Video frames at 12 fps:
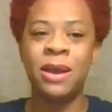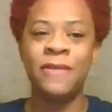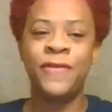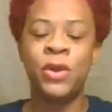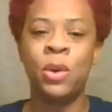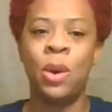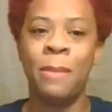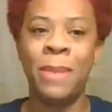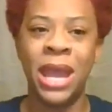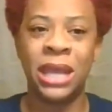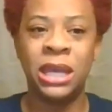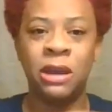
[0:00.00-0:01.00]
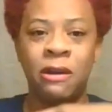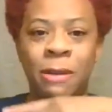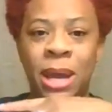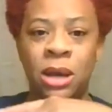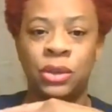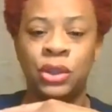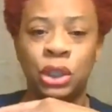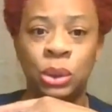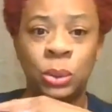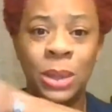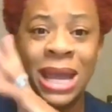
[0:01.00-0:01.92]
if you know a man care about you